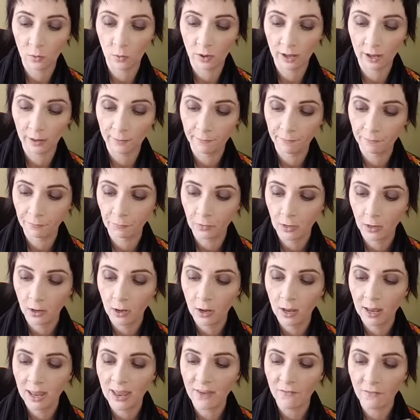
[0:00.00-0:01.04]
way.
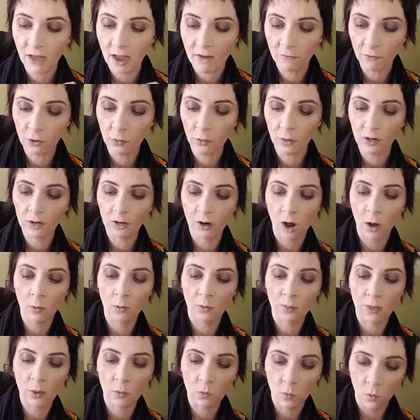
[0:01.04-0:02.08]
If everyone got
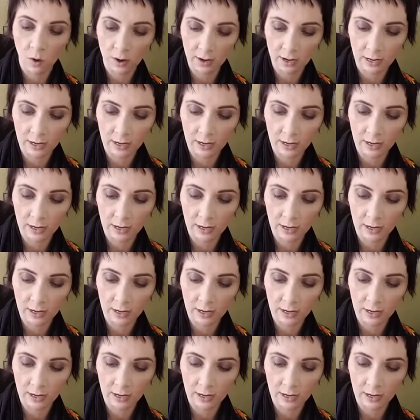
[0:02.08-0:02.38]
what they wanted,